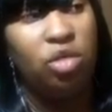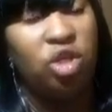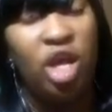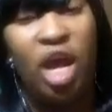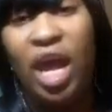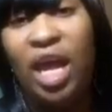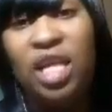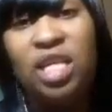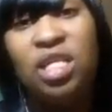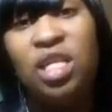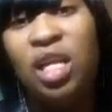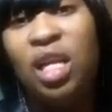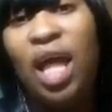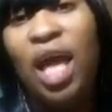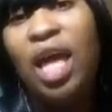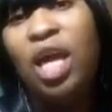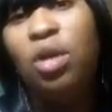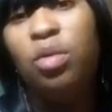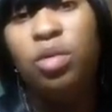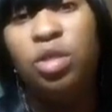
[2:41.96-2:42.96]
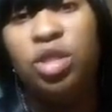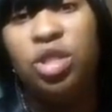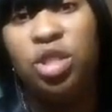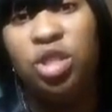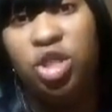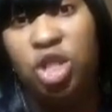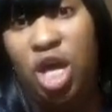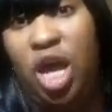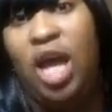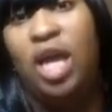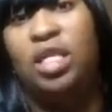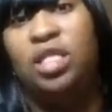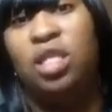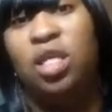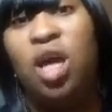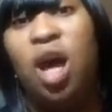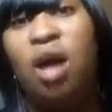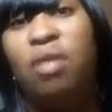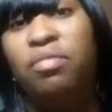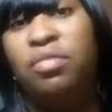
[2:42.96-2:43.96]
change the language, change the
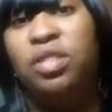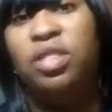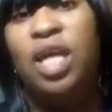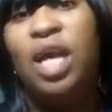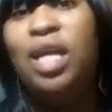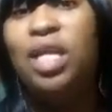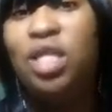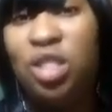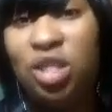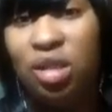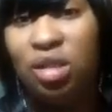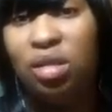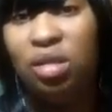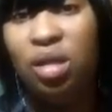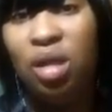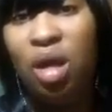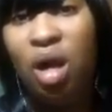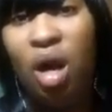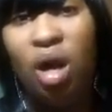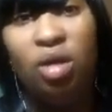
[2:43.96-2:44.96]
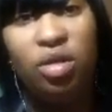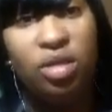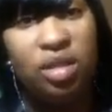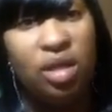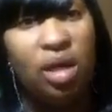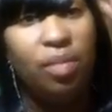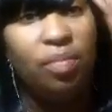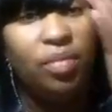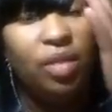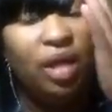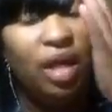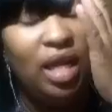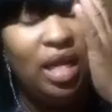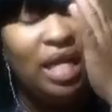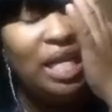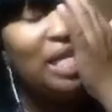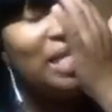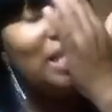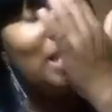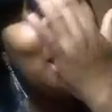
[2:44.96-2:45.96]
conversation or something. And
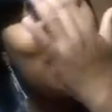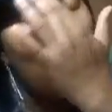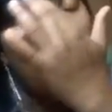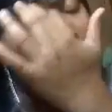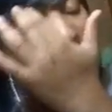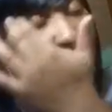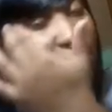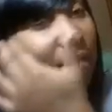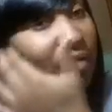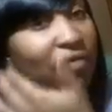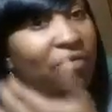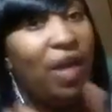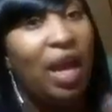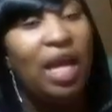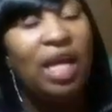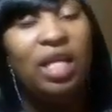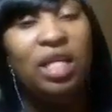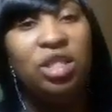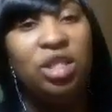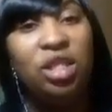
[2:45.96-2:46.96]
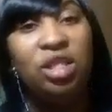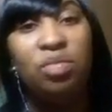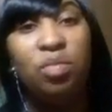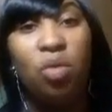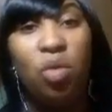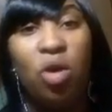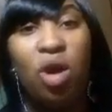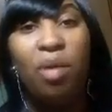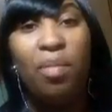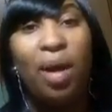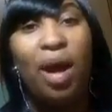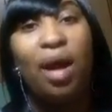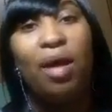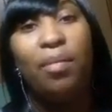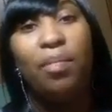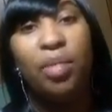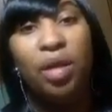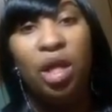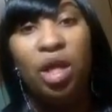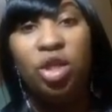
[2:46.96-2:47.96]
it's not being fake. It's just more
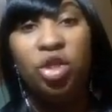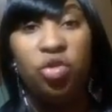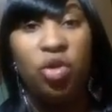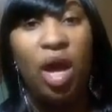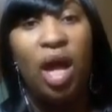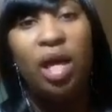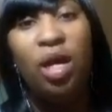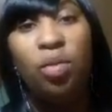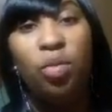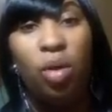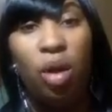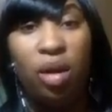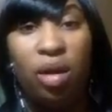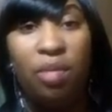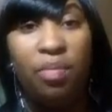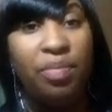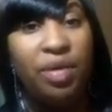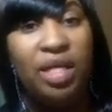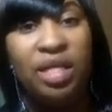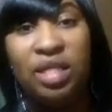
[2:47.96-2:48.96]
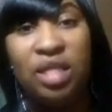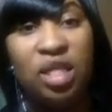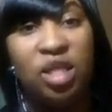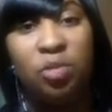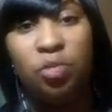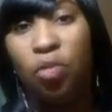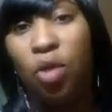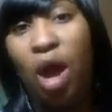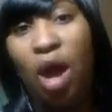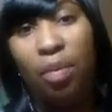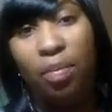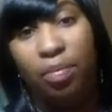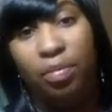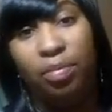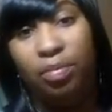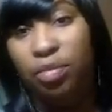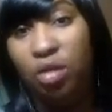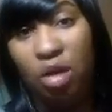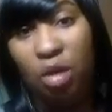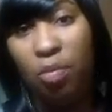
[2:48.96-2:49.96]
about trying to run a business
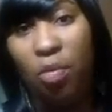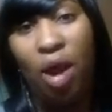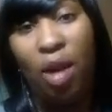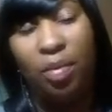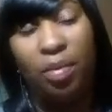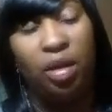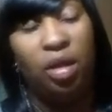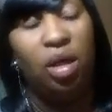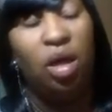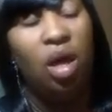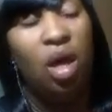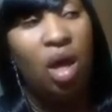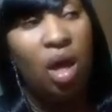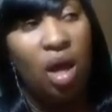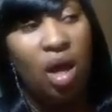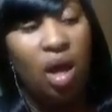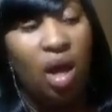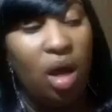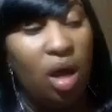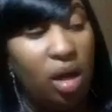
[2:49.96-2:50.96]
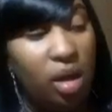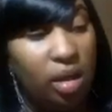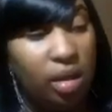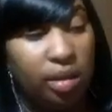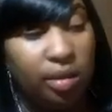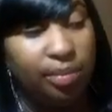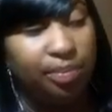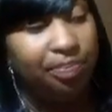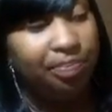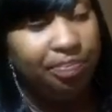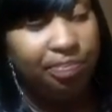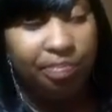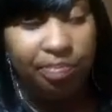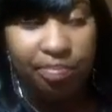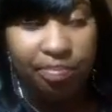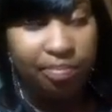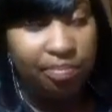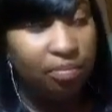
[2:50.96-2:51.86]
prop, you know, properly. Um,